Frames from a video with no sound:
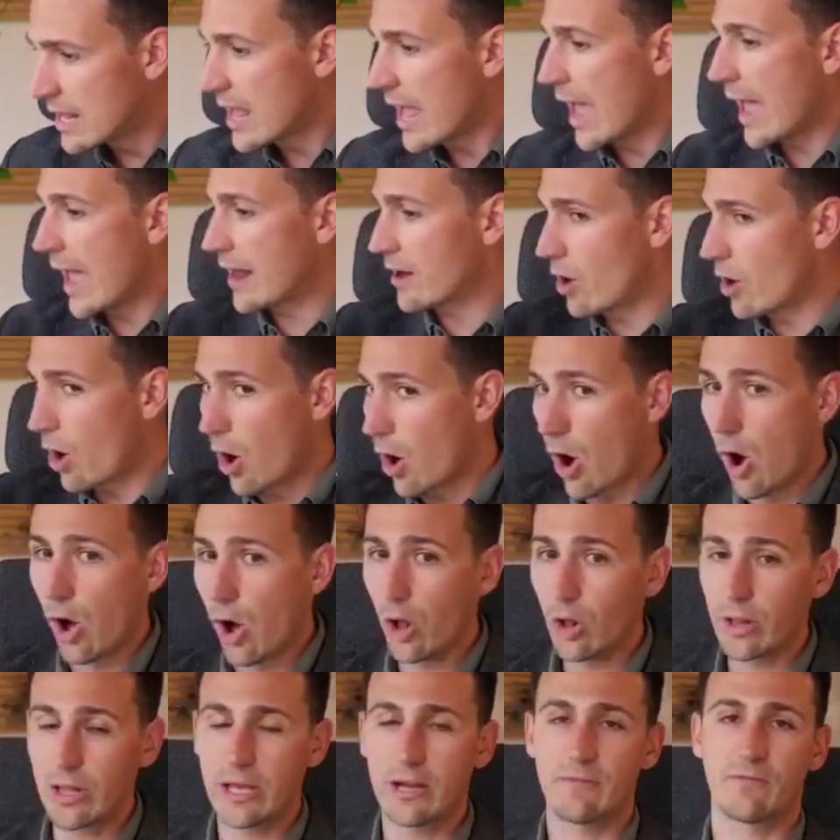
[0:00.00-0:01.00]
and
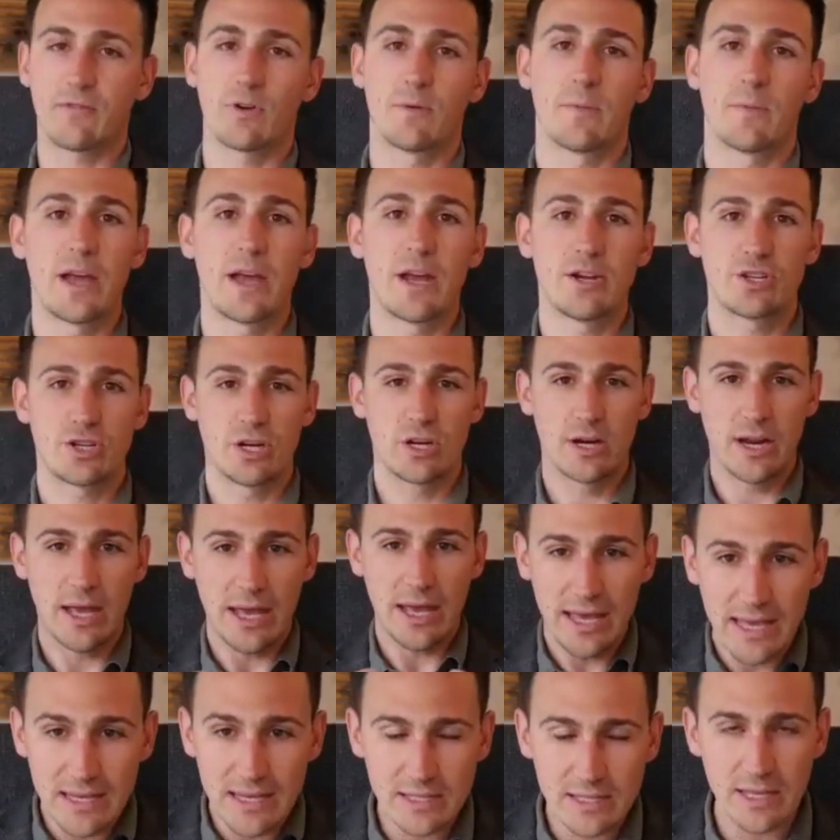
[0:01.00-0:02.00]
all information
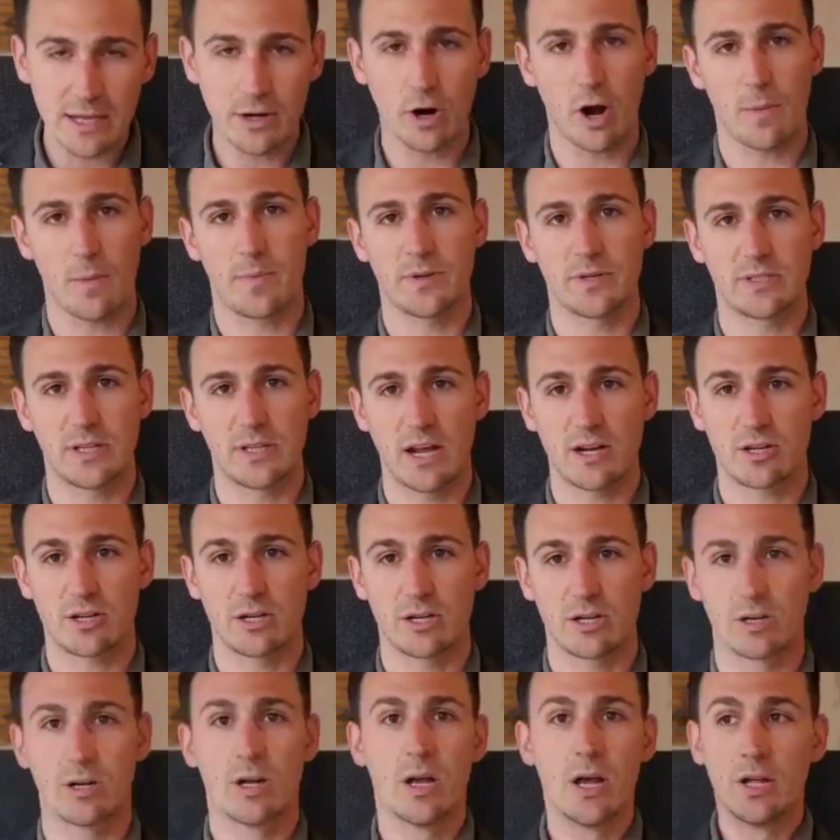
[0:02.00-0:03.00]
is in our
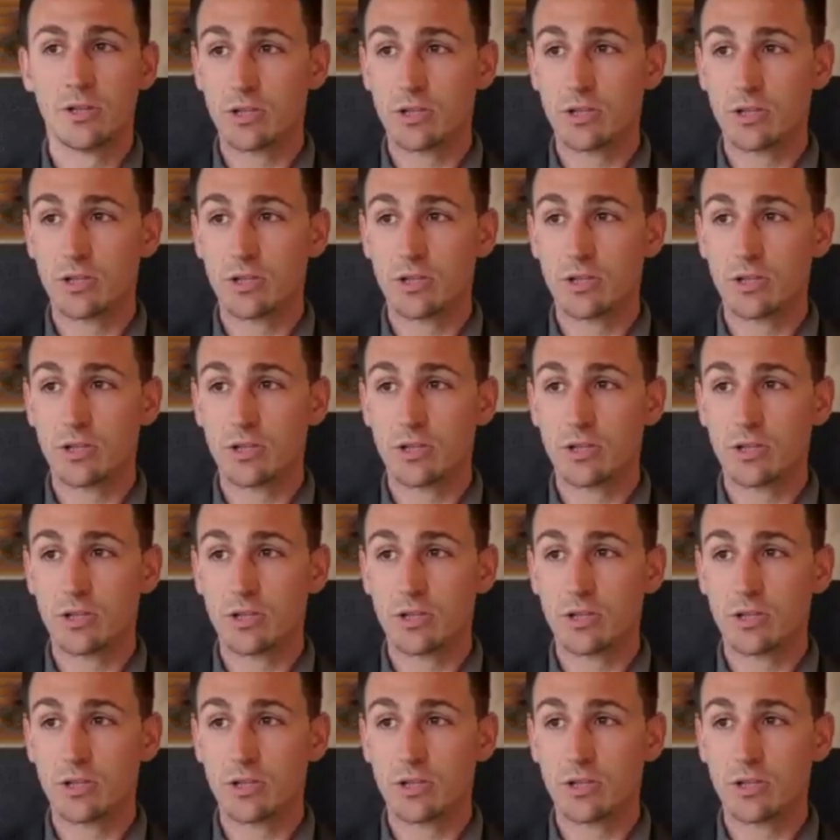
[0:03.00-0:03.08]
possession